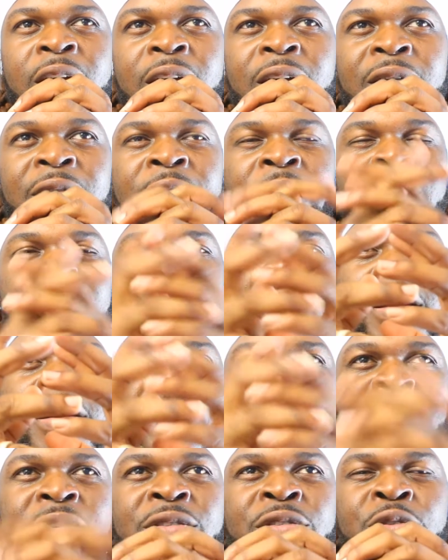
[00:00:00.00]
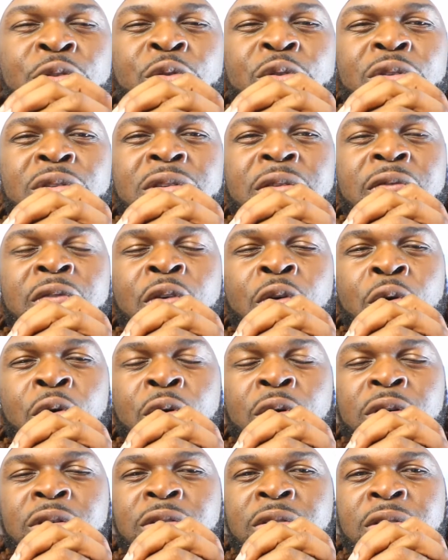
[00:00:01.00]
a fight ensues, of
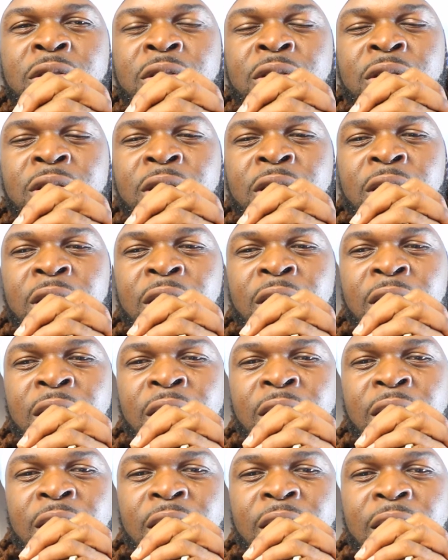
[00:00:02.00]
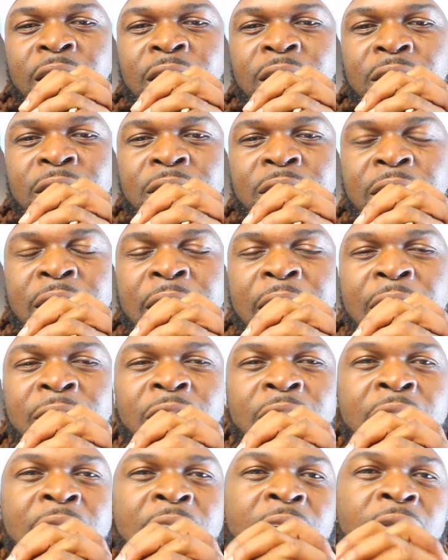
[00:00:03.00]
course. And they
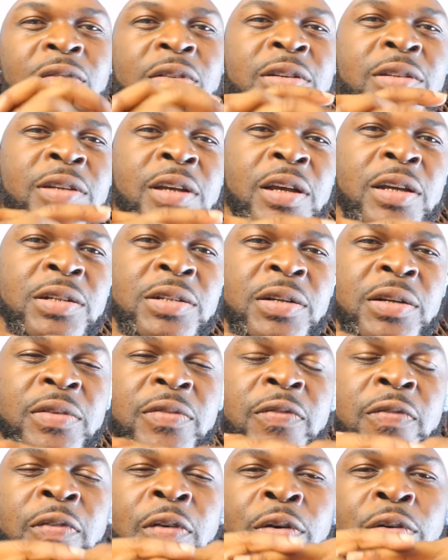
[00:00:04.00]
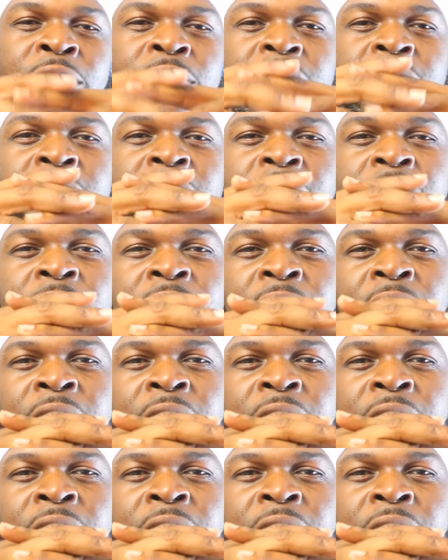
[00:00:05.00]
have a conversation first.